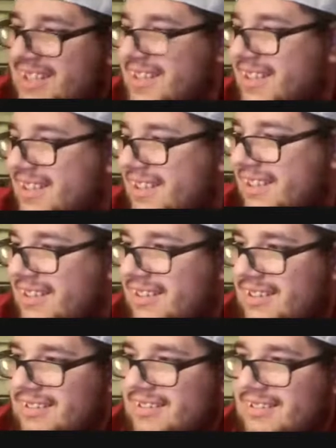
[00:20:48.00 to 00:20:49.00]
have these guys wake the
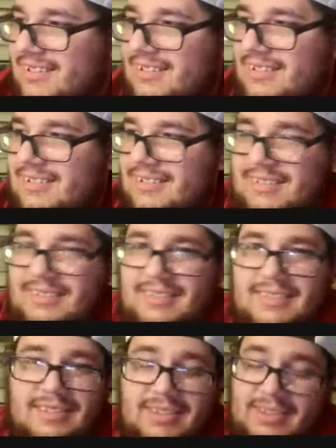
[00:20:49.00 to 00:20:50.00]
fuck up.
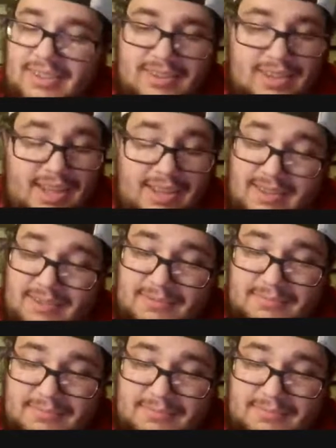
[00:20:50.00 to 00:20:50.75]
It's just,